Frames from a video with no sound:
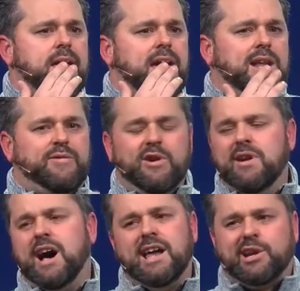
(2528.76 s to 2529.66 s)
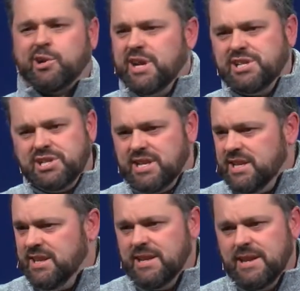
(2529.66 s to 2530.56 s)
And if you're not a
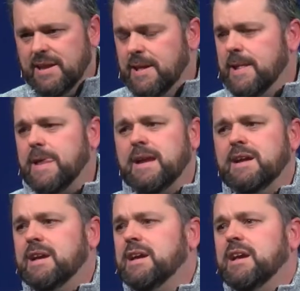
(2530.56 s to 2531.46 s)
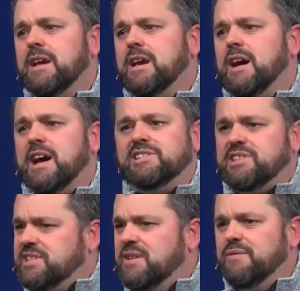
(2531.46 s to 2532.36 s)
Christian, I
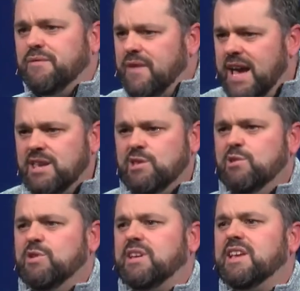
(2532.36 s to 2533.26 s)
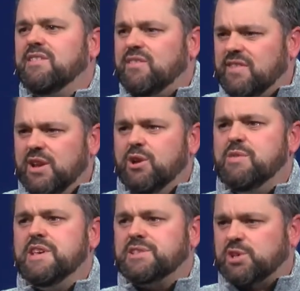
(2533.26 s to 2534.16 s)
just invite you to consider
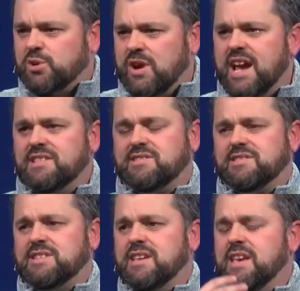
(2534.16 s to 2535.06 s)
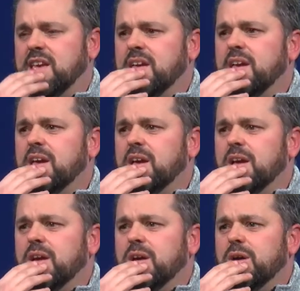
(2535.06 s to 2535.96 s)
this Christ
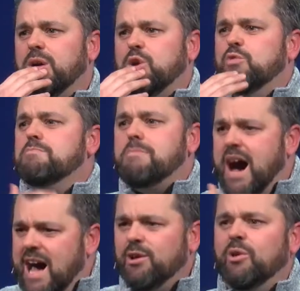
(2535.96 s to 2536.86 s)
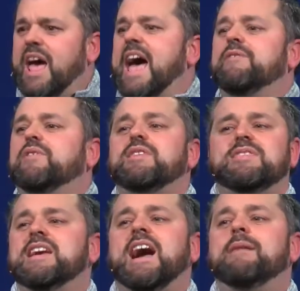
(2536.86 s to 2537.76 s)
who modeled
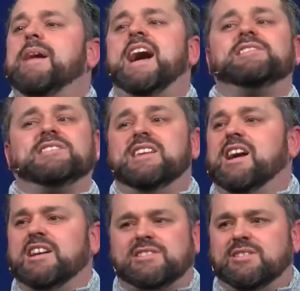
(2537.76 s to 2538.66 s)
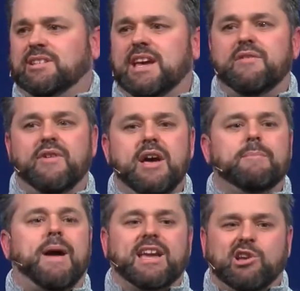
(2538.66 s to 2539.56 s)
everything I'm asking us to live
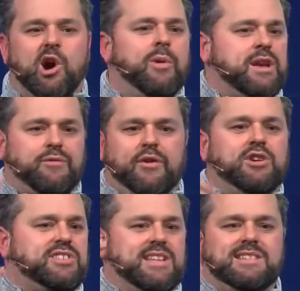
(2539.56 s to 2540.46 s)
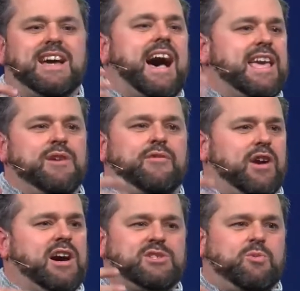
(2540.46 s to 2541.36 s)
by going first and dying for
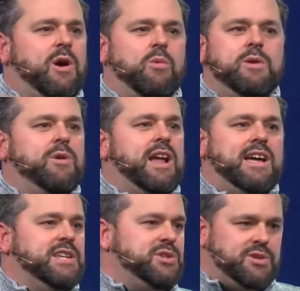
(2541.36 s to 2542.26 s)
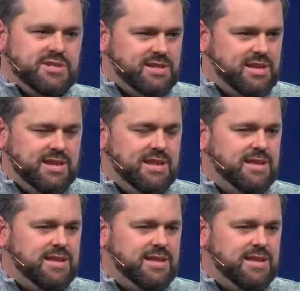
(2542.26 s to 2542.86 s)
us while we were not interested.